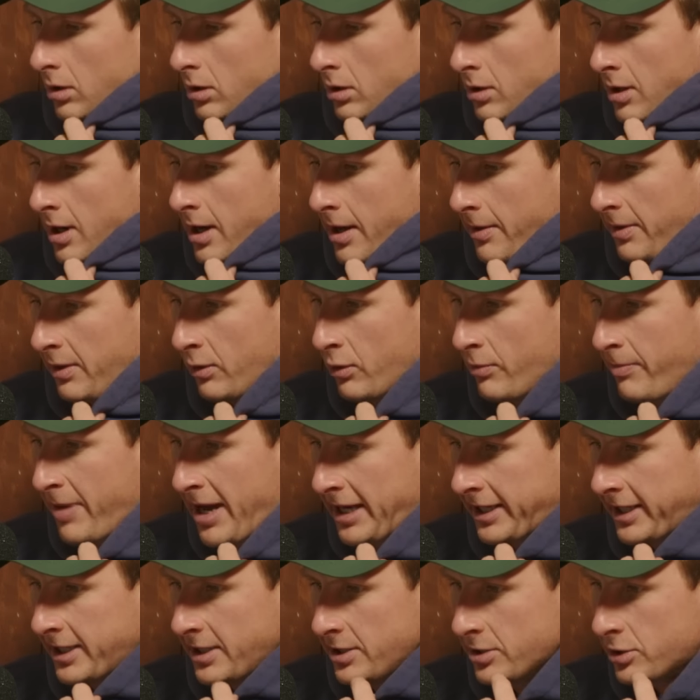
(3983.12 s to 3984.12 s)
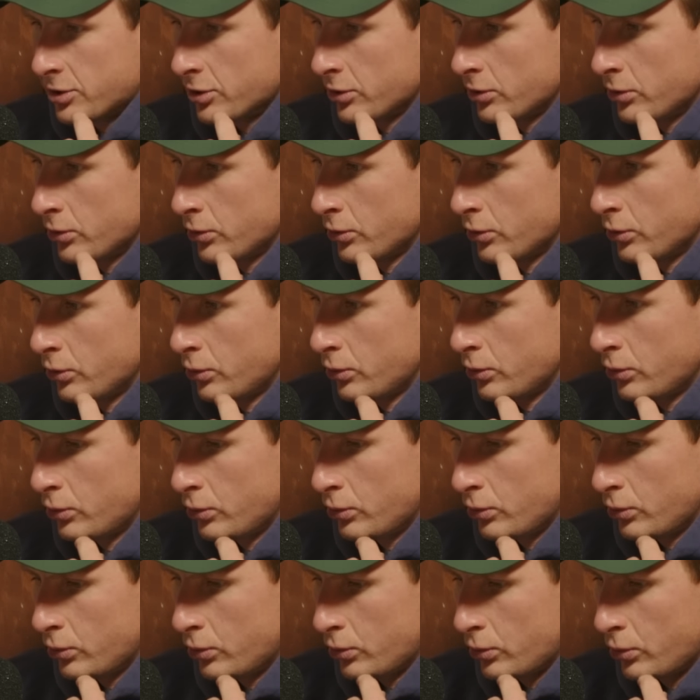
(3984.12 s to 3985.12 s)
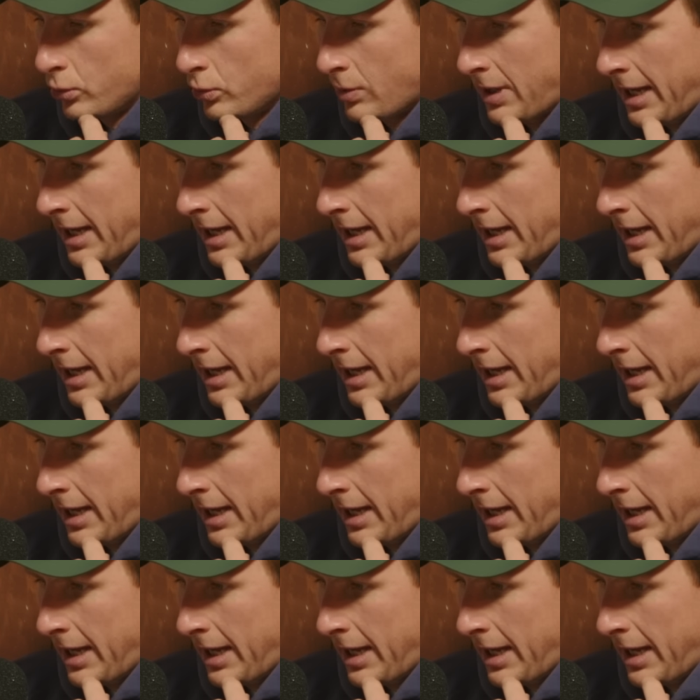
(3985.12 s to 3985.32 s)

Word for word: All right, then we're back into